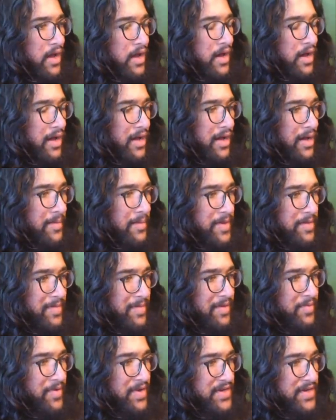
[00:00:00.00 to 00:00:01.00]
In
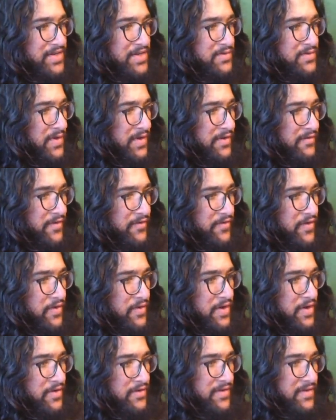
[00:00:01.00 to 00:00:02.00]
my opinion, she's one of a
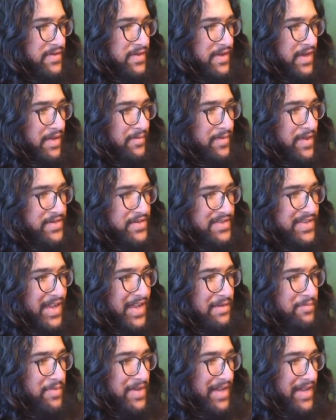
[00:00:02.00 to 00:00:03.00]
few heroes in the game that just
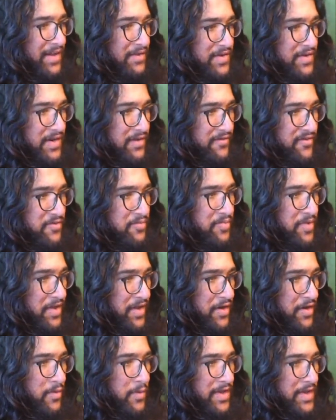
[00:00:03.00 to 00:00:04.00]
can't be countered if you
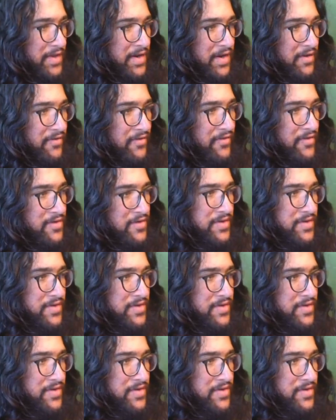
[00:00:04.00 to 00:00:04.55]
play her well enough,